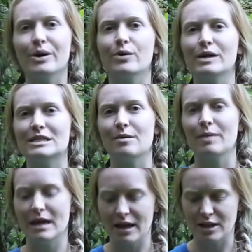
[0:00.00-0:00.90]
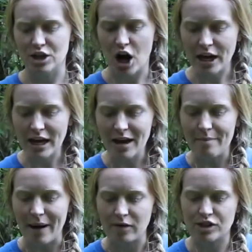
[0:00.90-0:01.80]
going to be talking
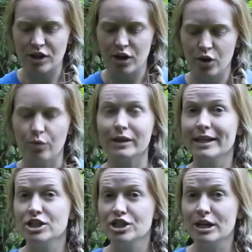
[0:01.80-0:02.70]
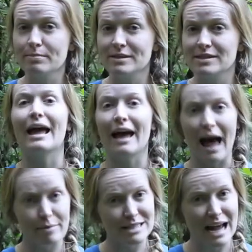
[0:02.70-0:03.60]
about relationships,
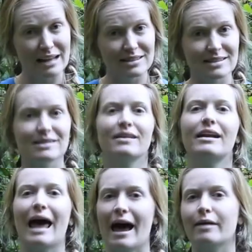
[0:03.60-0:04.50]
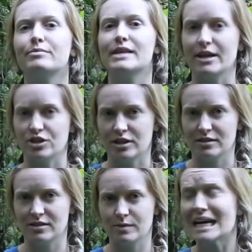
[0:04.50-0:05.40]
habitats, and
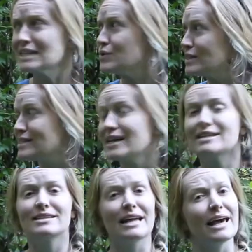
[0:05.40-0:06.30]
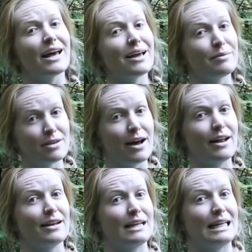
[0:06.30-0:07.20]
adaptations. As you can see, today I am not
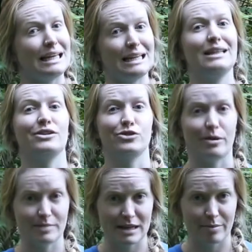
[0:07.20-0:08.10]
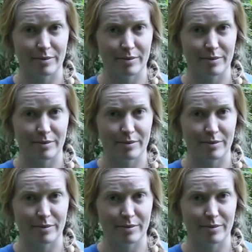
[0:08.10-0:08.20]
in the shrub steppe.